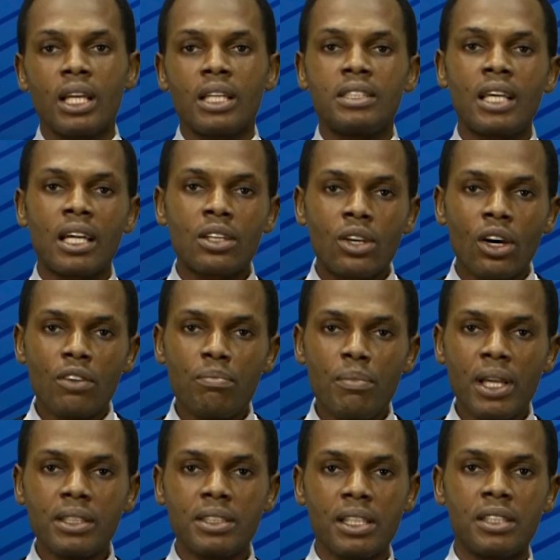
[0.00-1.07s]
The
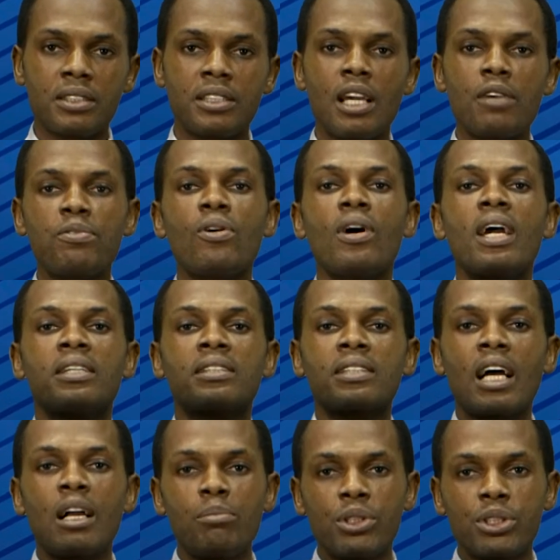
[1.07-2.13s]
government is therefore
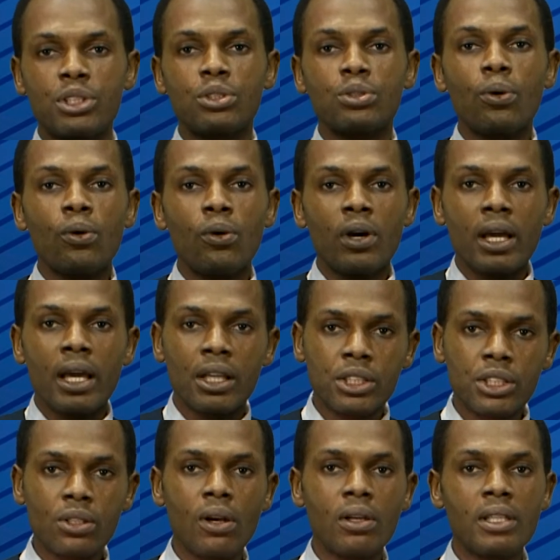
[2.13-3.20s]
established to
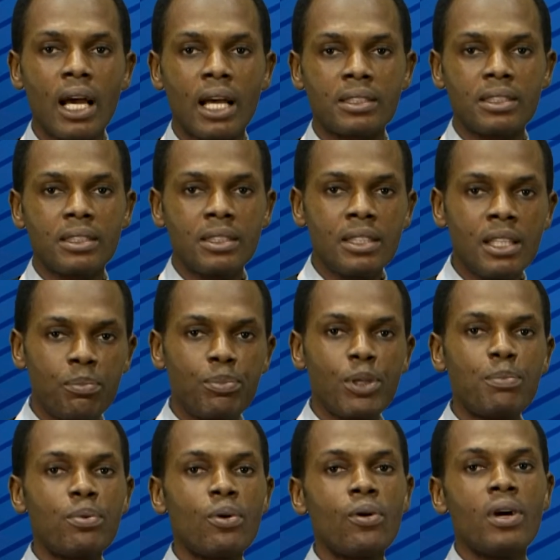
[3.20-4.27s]
ensure that the
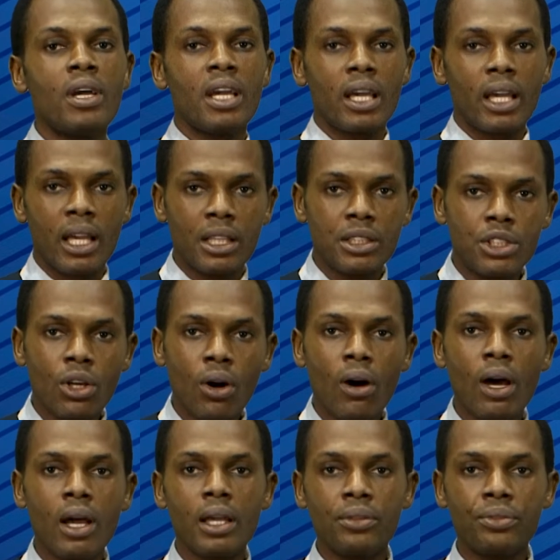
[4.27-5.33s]
people
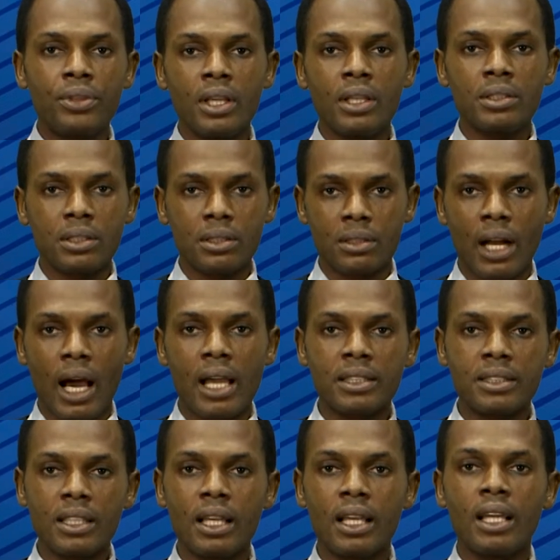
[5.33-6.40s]
enjoy this
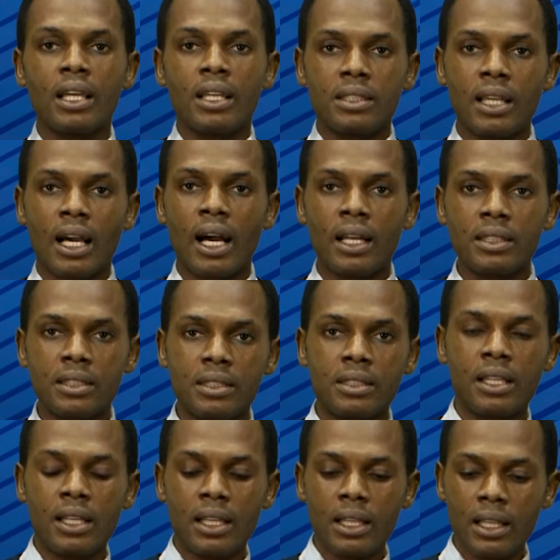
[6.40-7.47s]
right that
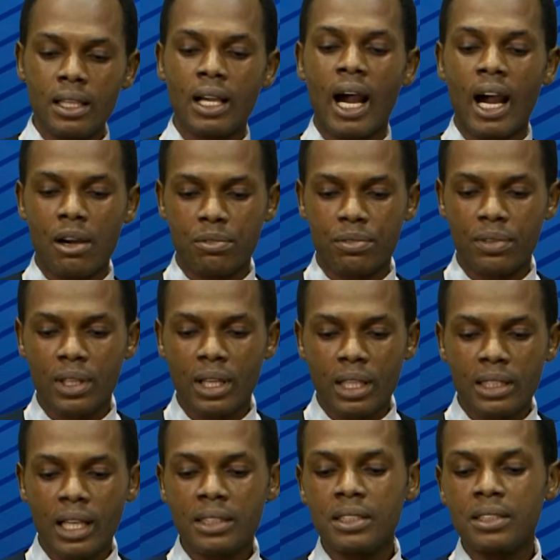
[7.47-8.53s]
they have.
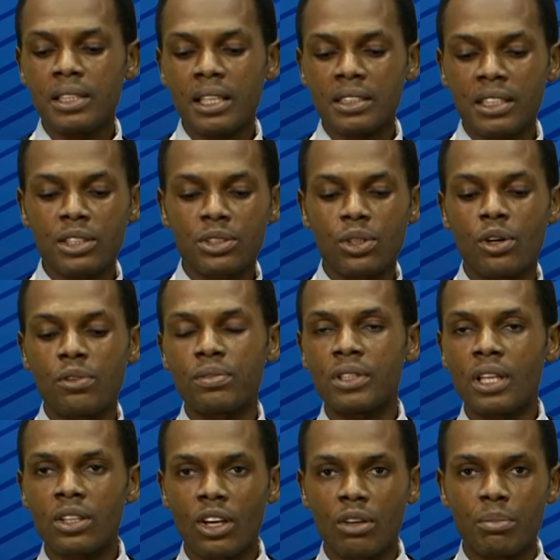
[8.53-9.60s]
That is the essence of
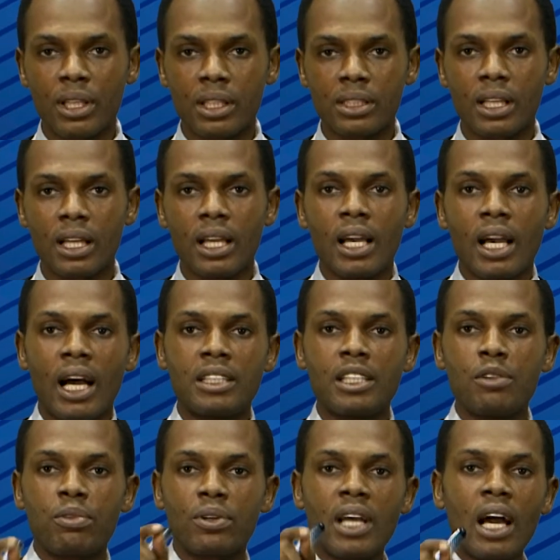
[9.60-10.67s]
the government. And then for